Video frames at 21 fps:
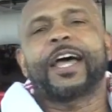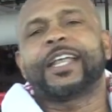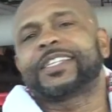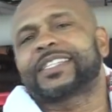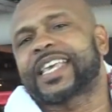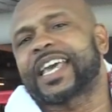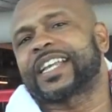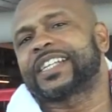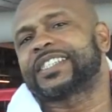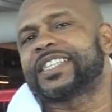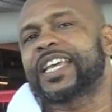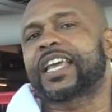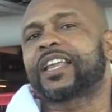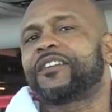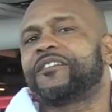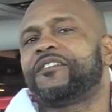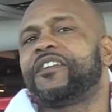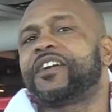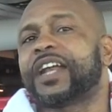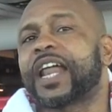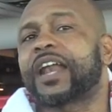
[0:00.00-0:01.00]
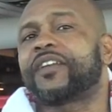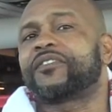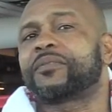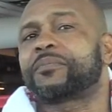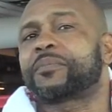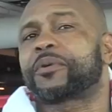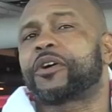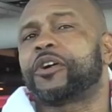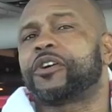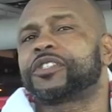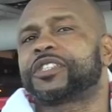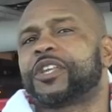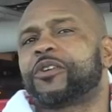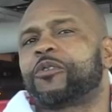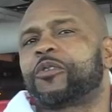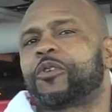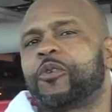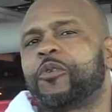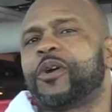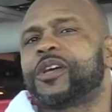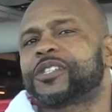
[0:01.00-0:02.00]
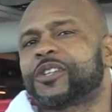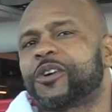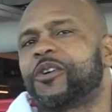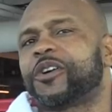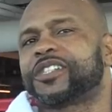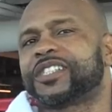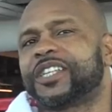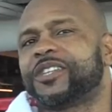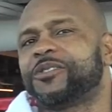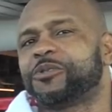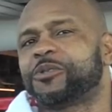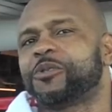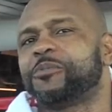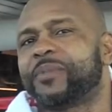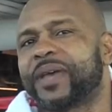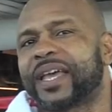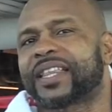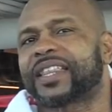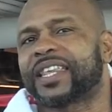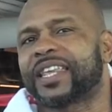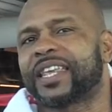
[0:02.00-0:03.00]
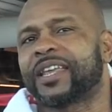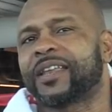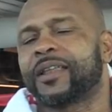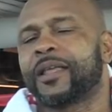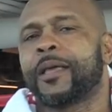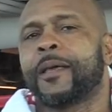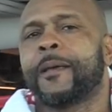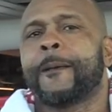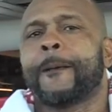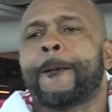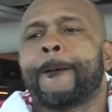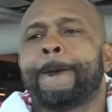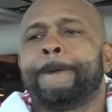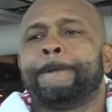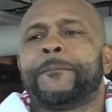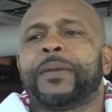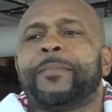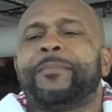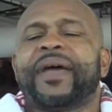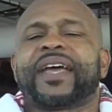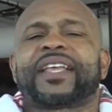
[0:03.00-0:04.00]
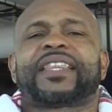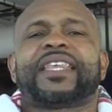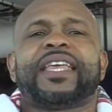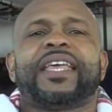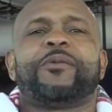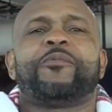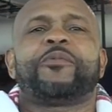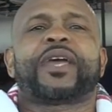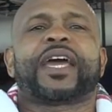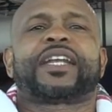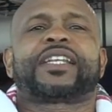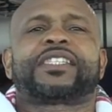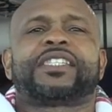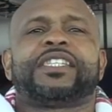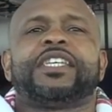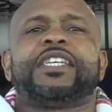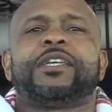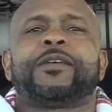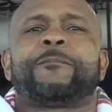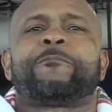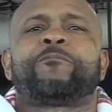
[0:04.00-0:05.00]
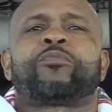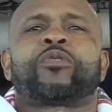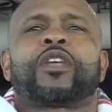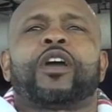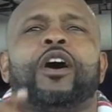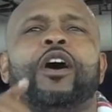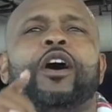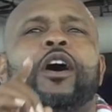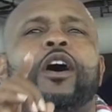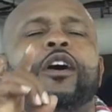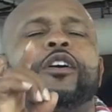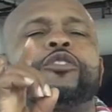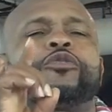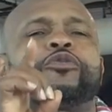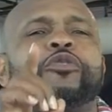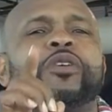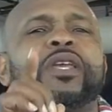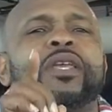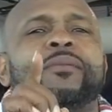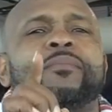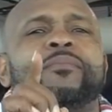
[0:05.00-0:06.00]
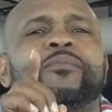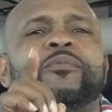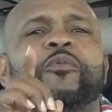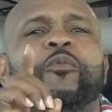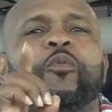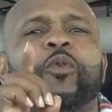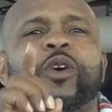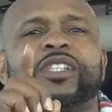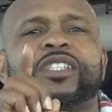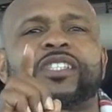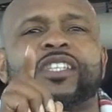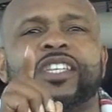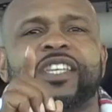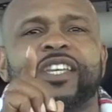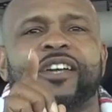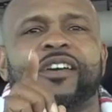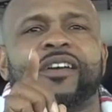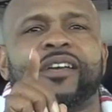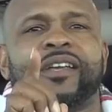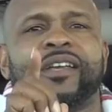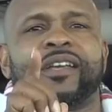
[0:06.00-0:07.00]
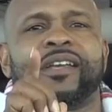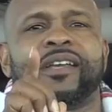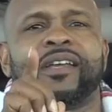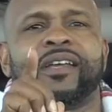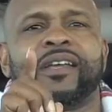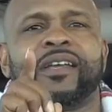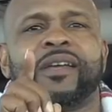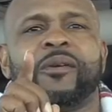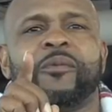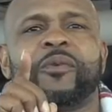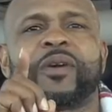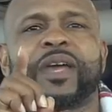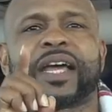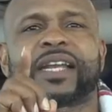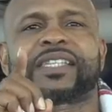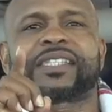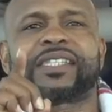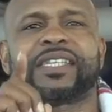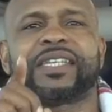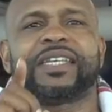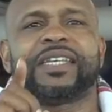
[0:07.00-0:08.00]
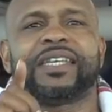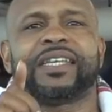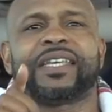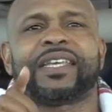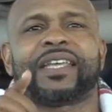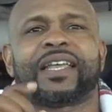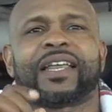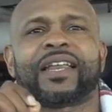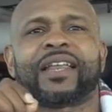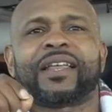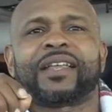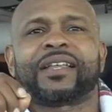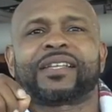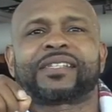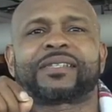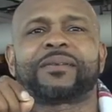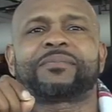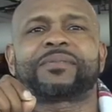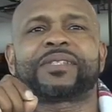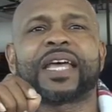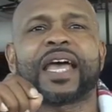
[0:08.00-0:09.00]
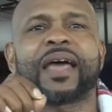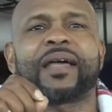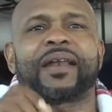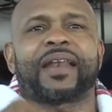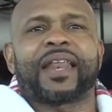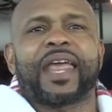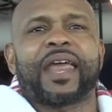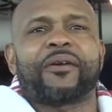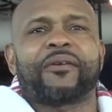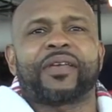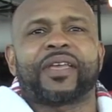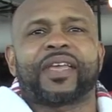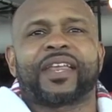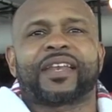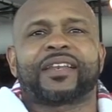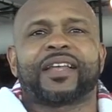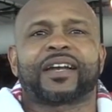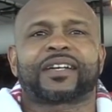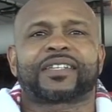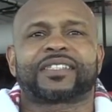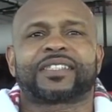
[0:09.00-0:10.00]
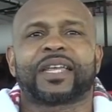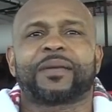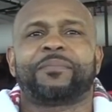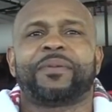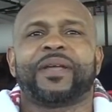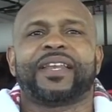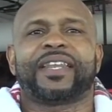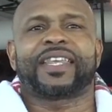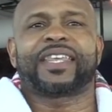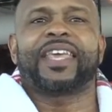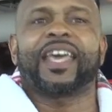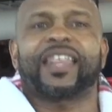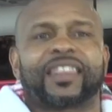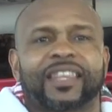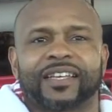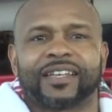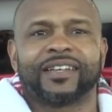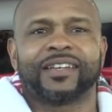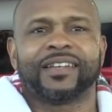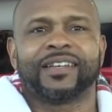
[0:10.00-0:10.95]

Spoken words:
it's kind of taking the fun out of it because they don't go as hard as they used to back then. But back then, we got to see a dream once a year. We got to see sometime Larry and Dr. J play together